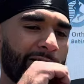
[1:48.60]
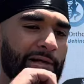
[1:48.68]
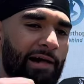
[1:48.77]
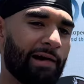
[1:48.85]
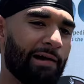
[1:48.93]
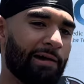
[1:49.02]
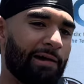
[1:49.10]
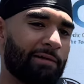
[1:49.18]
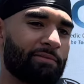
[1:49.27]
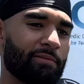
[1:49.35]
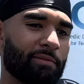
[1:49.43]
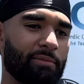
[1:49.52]

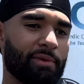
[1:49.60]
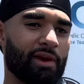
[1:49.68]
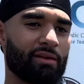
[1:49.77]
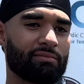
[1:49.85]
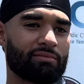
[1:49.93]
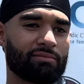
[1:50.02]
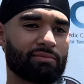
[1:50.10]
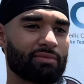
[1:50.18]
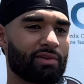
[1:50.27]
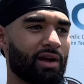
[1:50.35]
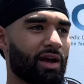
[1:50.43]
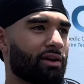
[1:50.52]
For me, man,
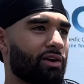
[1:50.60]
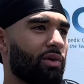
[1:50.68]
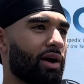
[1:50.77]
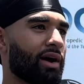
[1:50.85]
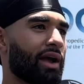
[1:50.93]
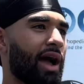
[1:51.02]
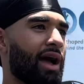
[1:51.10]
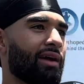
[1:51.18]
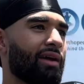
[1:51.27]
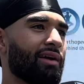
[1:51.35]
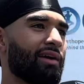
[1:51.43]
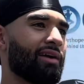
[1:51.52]
I'm kind of a quiet guy.
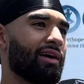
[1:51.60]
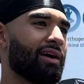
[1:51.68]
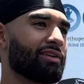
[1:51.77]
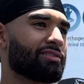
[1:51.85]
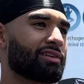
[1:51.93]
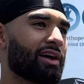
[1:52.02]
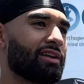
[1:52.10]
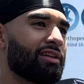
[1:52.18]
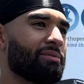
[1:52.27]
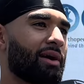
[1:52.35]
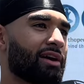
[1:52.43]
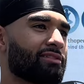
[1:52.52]
Just kind of
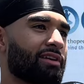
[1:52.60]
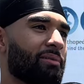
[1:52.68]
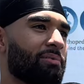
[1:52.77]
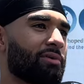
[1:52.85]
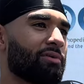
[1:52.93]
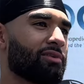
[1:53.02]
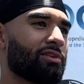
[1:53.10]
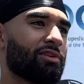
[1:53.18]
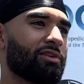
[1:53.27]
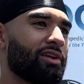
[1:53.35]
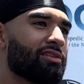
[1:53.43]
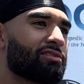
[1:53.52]
lead by example.
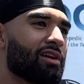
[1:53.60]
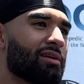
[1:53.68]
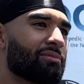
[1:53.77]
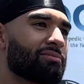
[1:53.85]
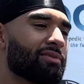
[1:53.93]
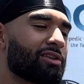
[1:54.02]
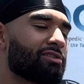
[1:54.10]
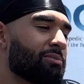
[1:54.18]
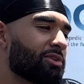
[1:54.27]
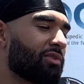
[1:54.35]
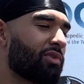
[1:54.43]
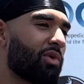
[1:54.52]
Don't need to talk, not too
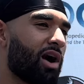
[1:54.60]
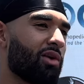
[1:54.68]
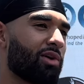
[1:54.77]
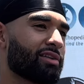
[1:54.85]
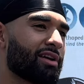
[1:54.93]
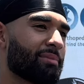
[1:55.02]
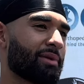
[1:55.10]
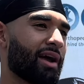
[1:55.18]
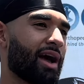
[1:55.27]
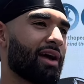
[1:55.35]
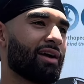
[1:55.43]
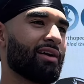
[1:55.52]
much of a rah-rah type of
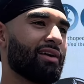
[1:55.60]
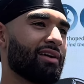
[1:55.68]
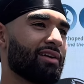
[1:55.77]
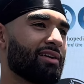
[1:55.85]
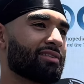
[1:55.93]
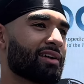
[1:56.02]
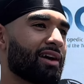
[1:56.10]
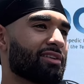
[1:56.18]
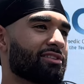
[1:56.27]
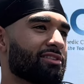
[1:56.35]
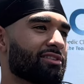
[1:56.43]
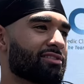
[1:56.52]
guy. It's kind
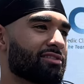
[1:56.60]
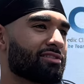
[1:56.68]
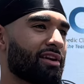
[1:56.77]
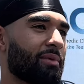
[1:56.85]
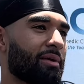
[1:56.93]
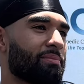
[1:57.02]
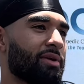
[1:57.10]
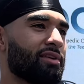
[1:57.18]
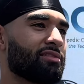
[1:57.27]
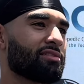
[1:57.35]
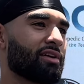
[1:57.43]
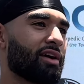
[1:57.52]
of just say my
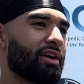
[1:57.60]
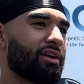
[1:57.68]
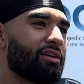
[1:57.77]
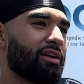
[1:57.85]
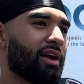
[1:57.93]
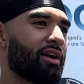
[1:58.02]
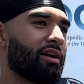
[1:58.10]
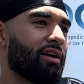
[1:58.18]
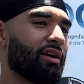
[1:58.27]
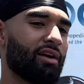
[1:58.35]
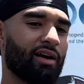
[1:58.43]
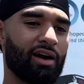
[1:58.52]
piece here and there.
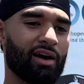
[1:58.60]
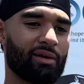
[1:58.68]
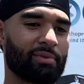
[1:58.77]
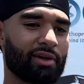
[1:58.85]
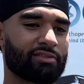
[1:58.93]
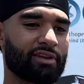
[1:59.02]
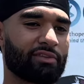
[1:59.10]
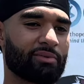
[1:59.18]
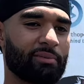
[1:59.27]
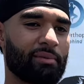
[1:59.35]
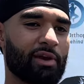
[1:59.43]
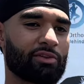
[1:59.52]
Biggest thing for
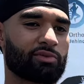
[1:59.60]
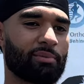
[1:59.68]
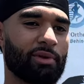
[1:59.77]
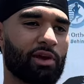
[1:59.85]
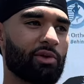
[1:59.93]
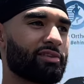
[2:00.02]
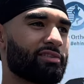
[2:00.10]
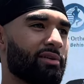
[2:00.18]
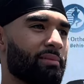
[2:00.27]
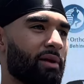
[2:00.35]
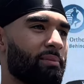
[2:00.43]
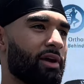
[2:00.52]
me, man, is going to be a great
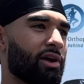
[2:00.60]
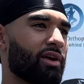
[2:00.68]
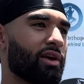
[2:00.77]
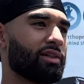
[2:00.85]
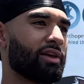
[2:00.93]
teammate, be a great